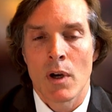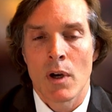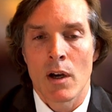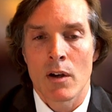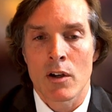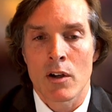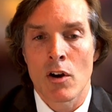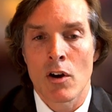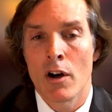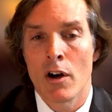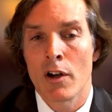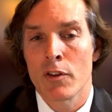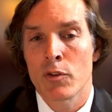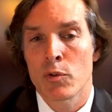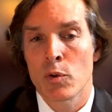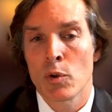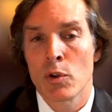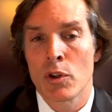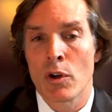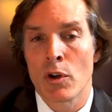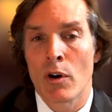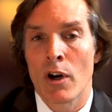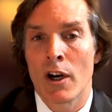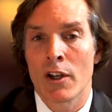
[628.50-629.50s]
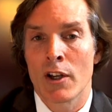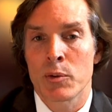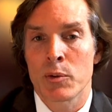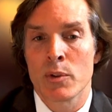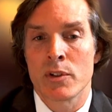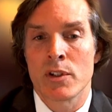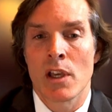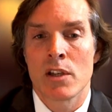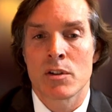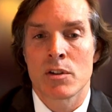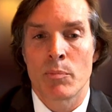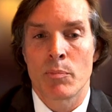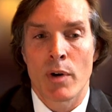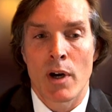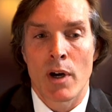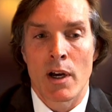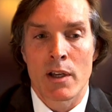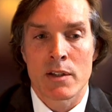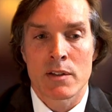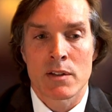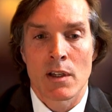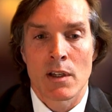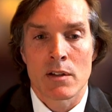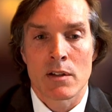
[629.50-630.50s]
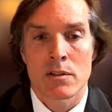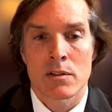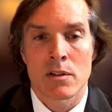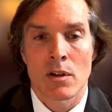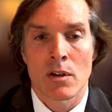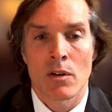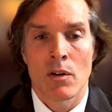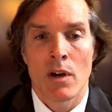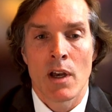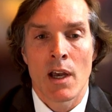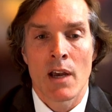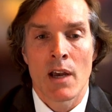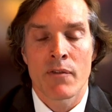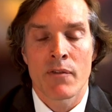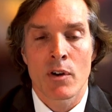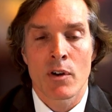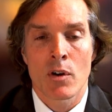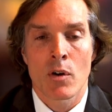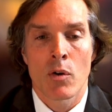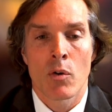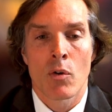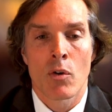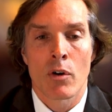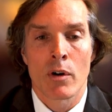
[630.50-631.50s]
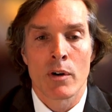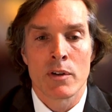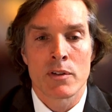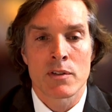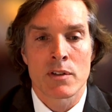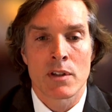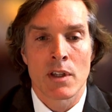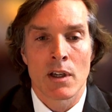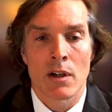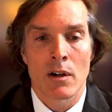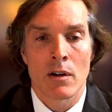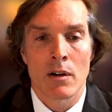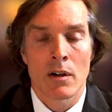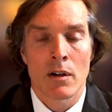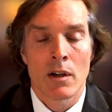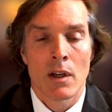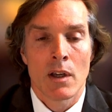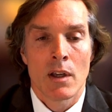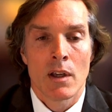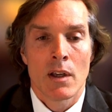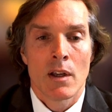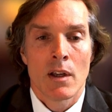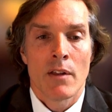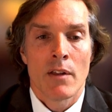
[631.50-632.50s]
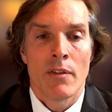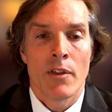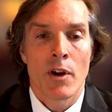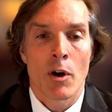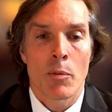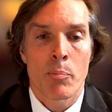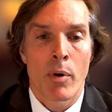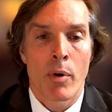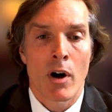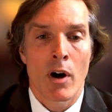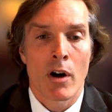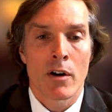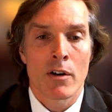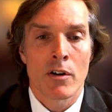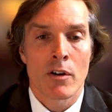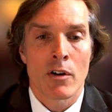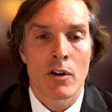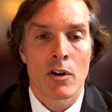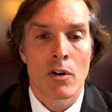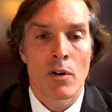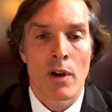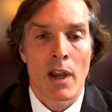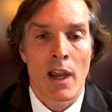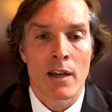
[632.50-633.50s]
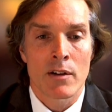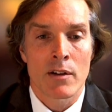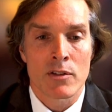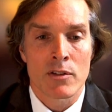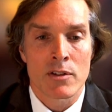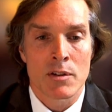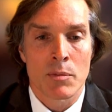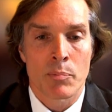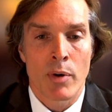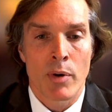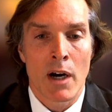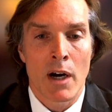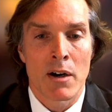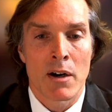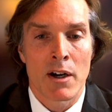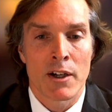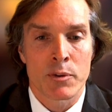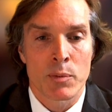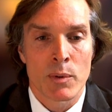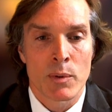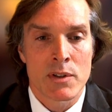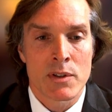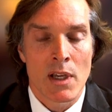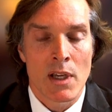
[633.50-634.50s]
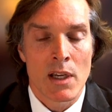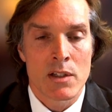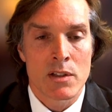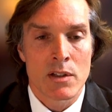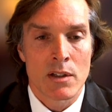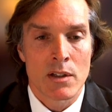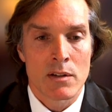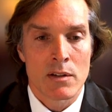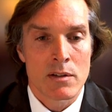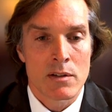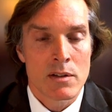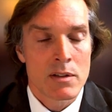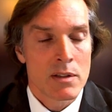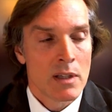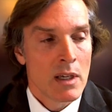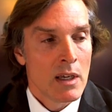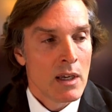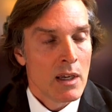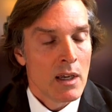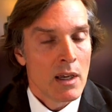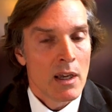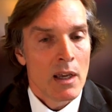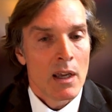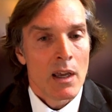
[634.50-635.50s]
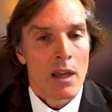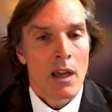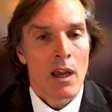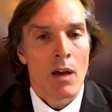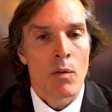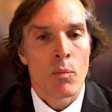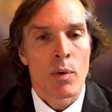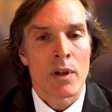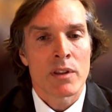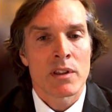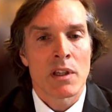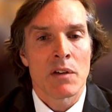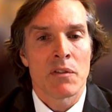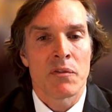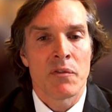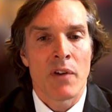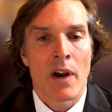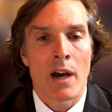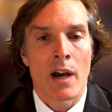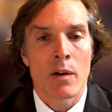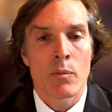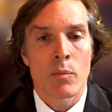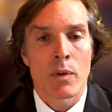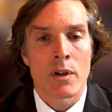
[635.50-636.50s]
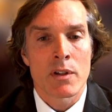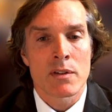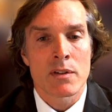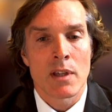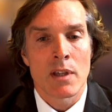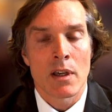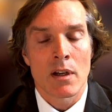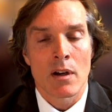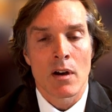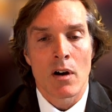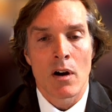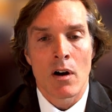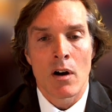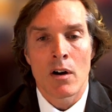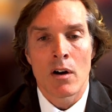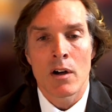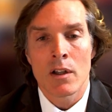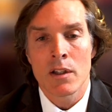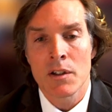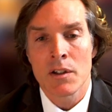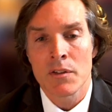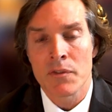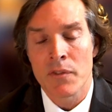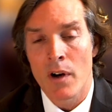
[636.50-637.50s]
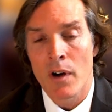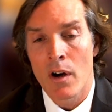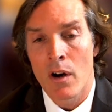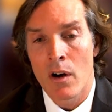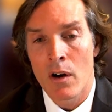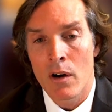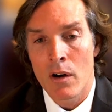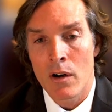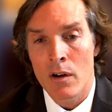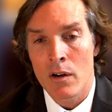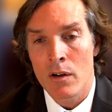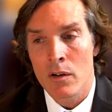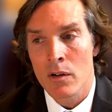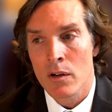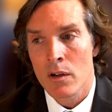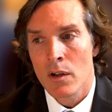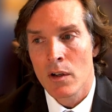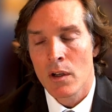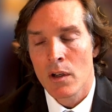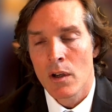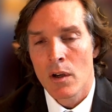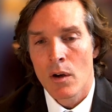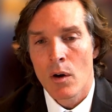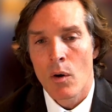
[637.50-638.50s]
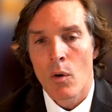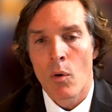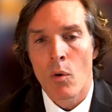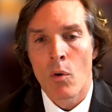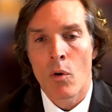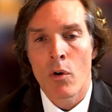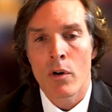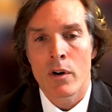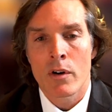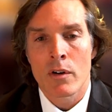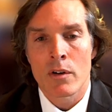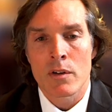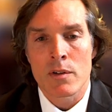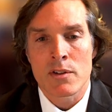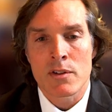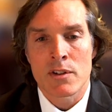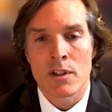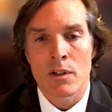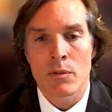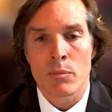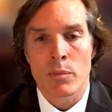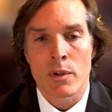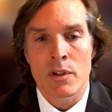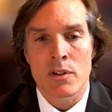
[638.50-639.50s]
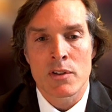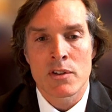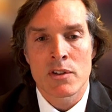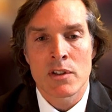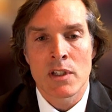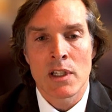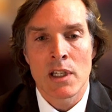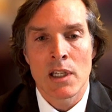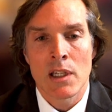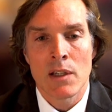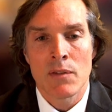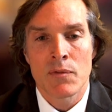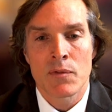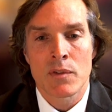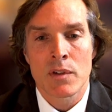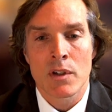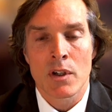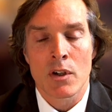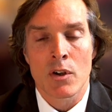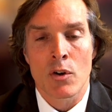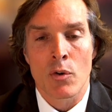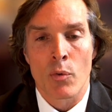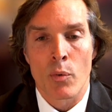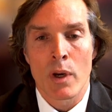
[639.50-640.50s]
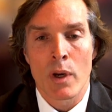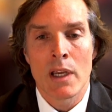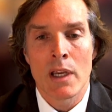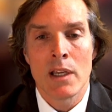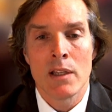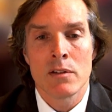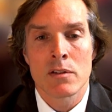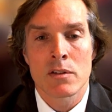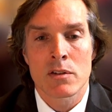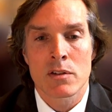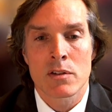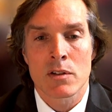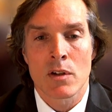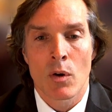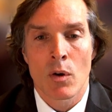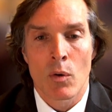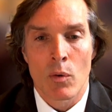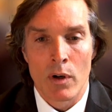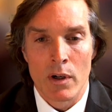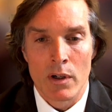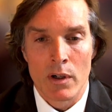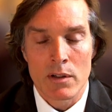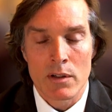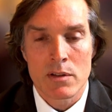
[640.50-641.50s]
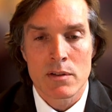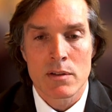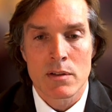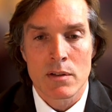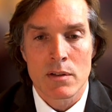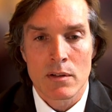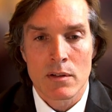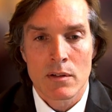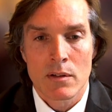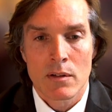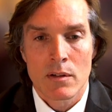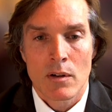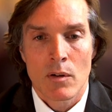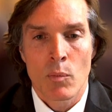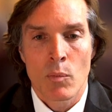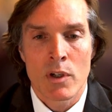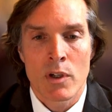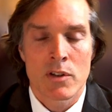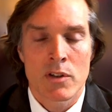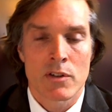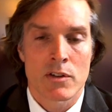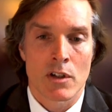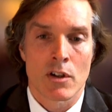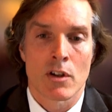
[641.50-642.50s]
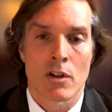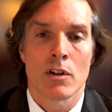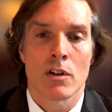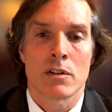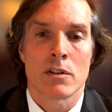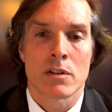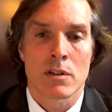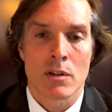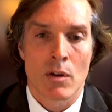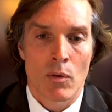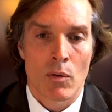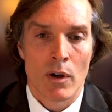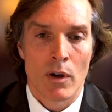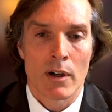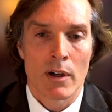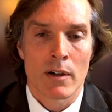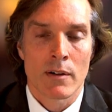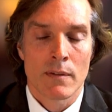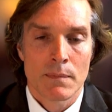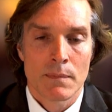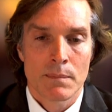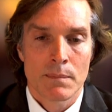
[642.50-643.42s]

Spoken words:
gone through their authorization process. So Evacor is their partner who handles the prior authorizations. And what they found was that all of our orders that received green scores, which is a good score,